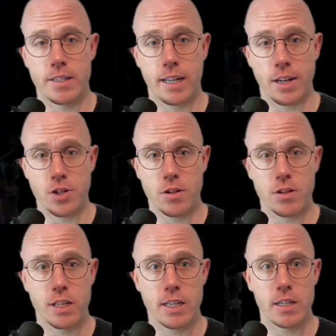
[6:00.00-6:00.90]

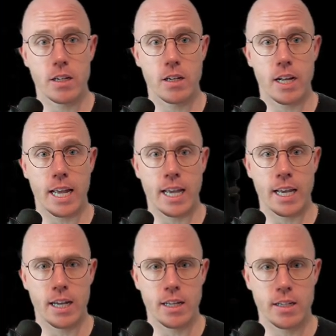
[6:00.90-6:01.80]
signatures here,
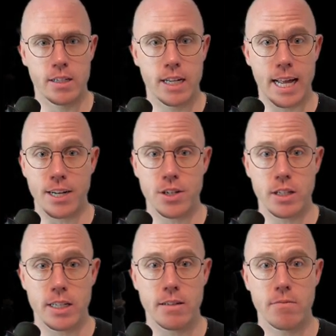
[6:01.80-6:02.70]
and it
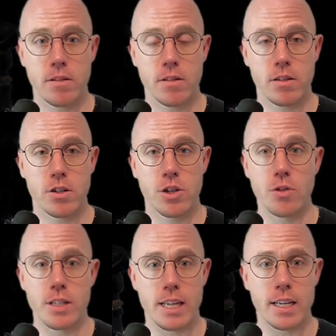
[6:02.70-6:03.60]
actually
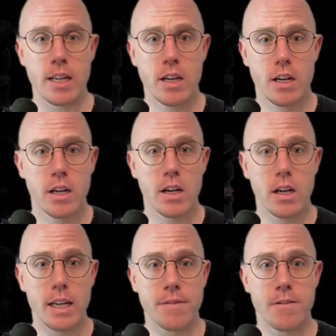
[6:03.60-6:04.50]
shows the
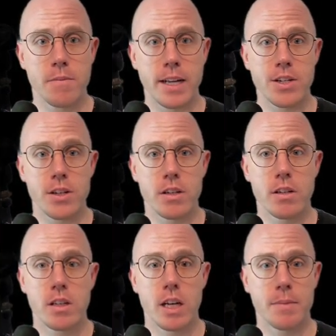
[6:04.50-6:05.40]
information
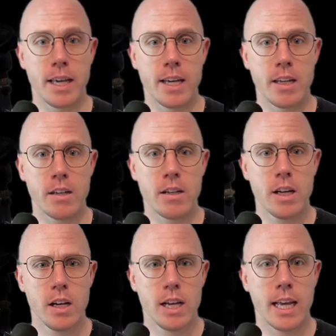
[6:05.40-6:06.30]
coming in.
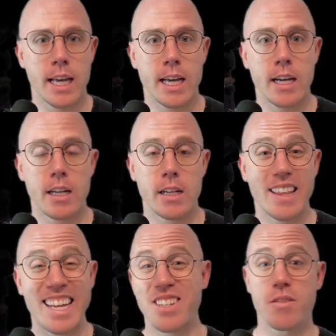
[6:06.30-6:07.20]
And
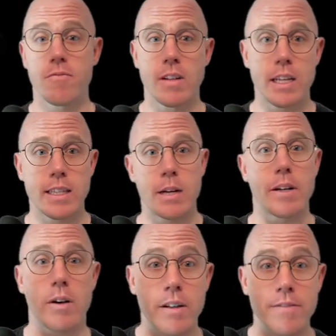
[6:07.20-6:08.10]
that's really, there we
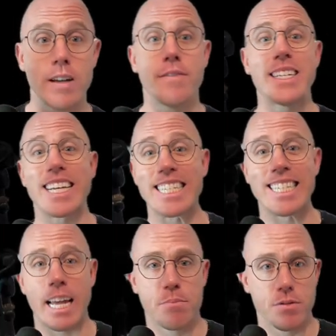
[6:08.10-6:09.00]
go, event
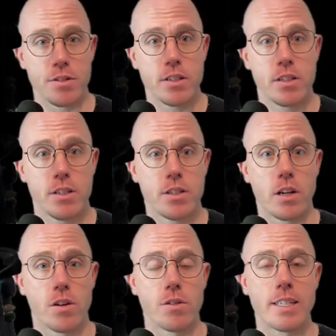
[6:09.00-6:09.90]
examples.
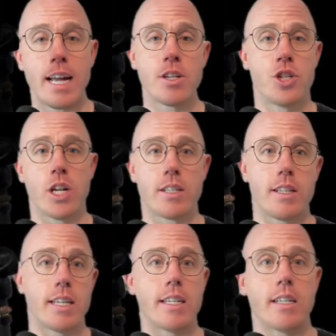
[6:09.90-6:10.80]
So it's not just
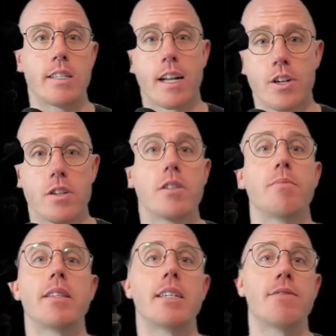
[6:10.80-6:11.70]
the signatures,
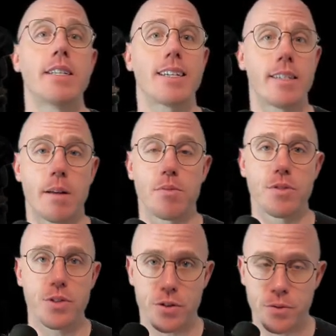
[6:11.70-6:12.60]
but the event
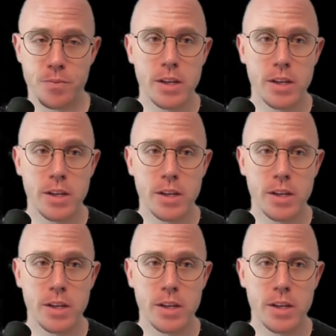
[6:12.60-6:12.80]
examples too.